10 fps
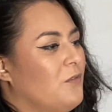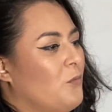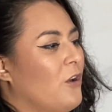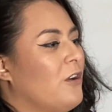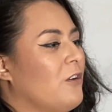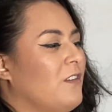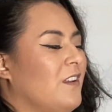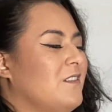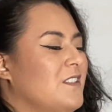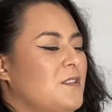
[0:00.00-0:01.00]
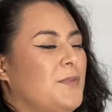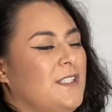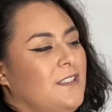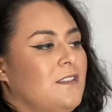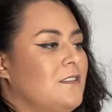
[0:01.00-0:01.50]
work or like
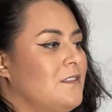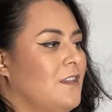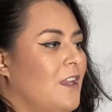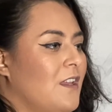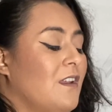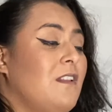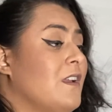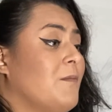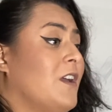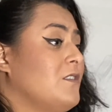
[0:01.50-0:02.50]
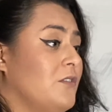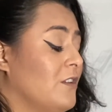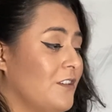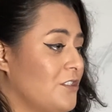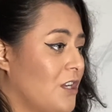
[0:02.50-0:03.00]
displeased. Not like I'm not doing a
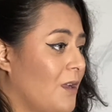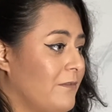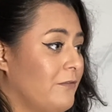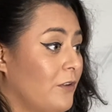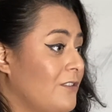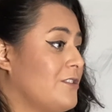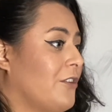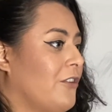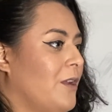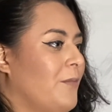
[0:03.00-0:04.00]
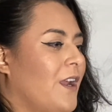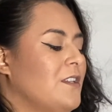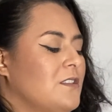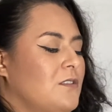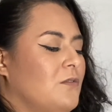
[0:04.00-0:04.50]
good job. The photos are great, but I
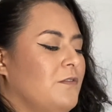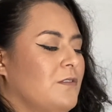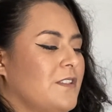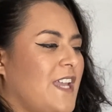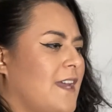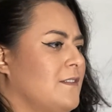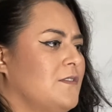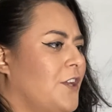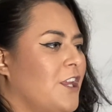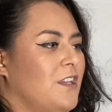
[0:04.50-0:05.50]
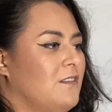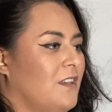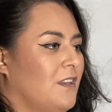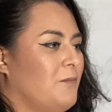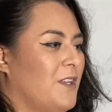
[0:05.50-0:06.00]
just don't feel satisfied
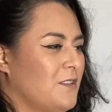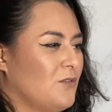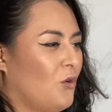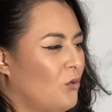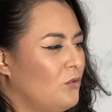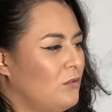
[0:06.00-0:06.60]
like in my soul.